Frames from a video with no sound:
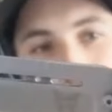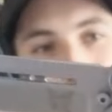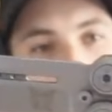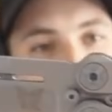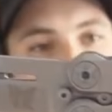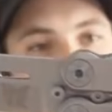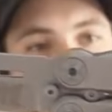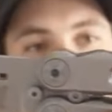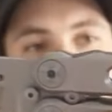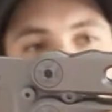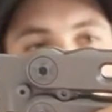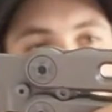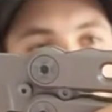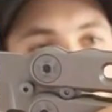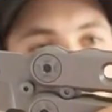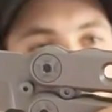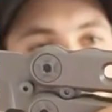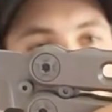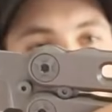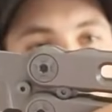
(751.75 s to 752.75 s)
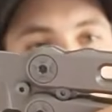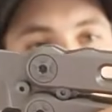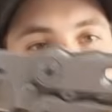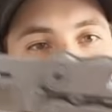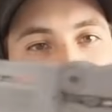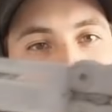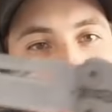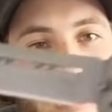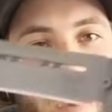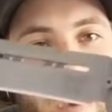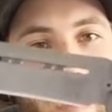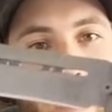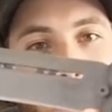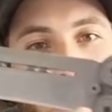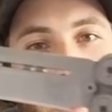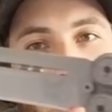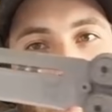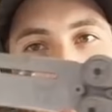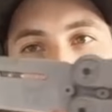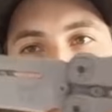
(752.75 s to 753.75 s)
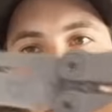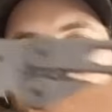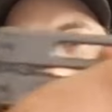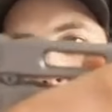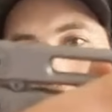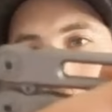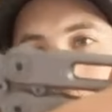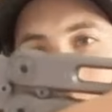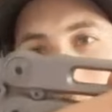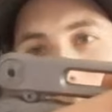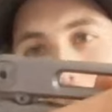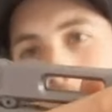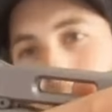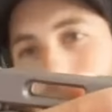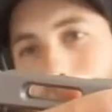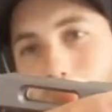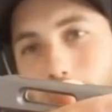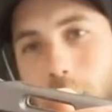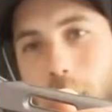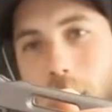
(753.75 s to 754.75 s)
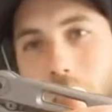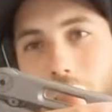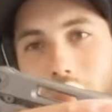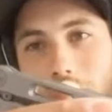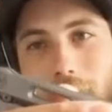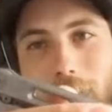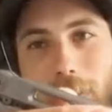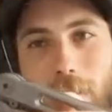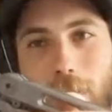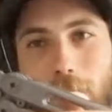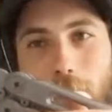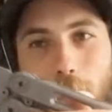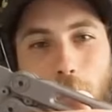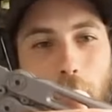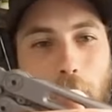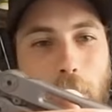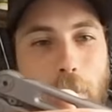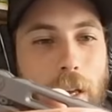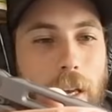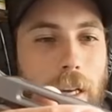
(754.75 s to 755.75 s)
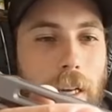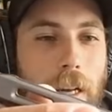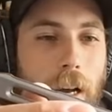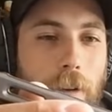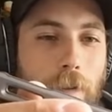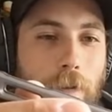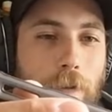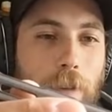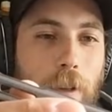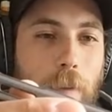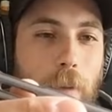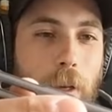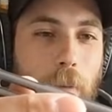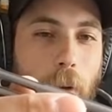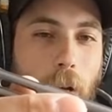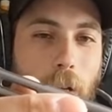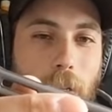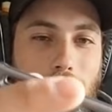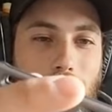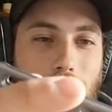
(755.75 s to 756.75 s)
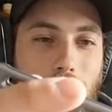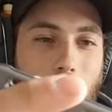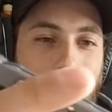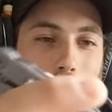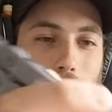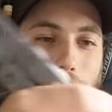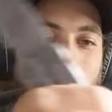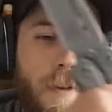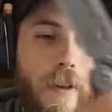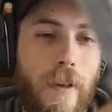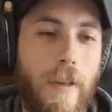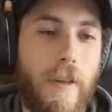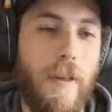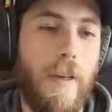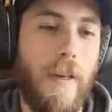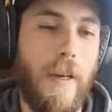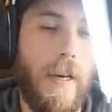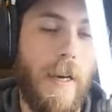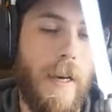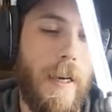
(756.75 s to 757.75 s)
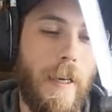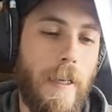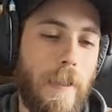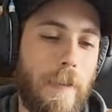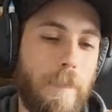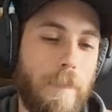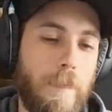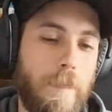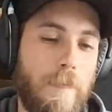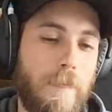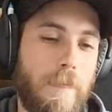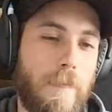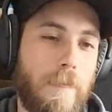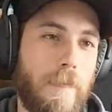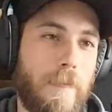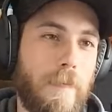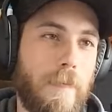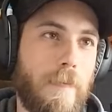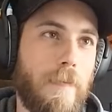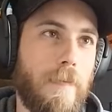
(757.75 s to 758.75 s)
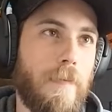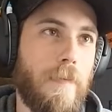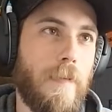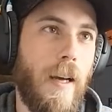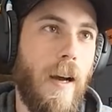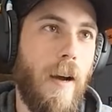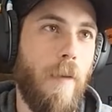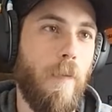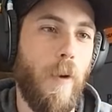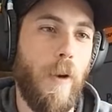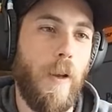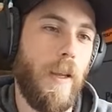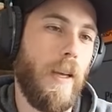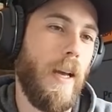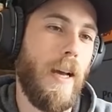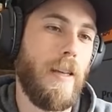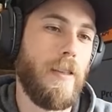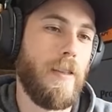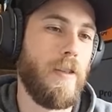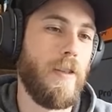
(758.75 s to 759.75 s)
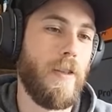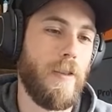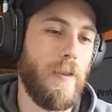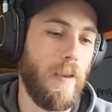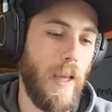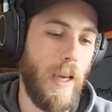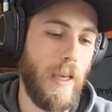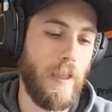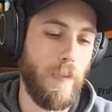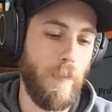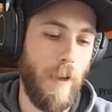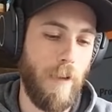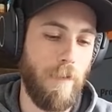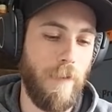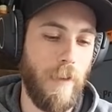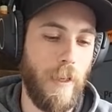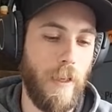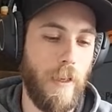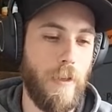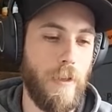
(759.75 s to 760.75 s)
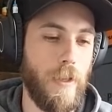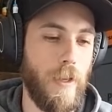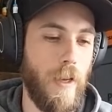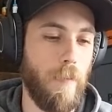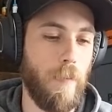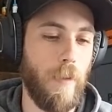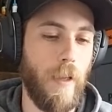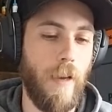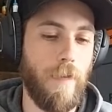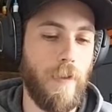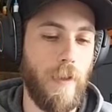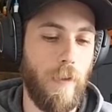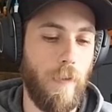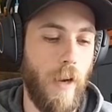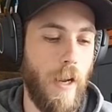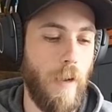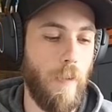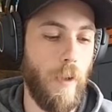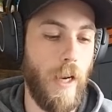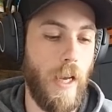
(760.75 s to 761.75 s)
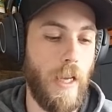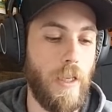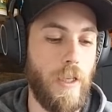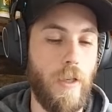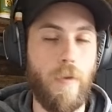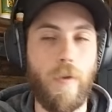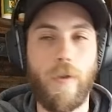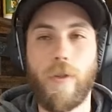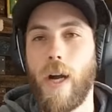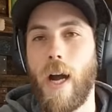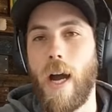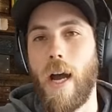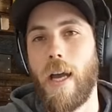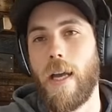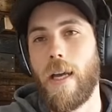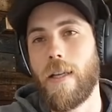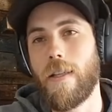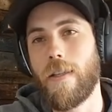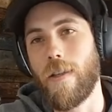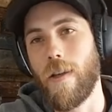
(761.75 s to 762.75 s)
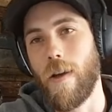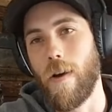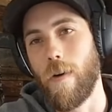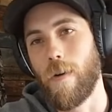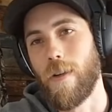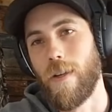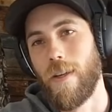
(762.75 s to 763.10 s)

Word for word: pretty straightforward. Great little flipper. I'm I'm also not super big on flipping myself. Um, I'm one of the guys that just lights my fingers up left and right when I do try it. So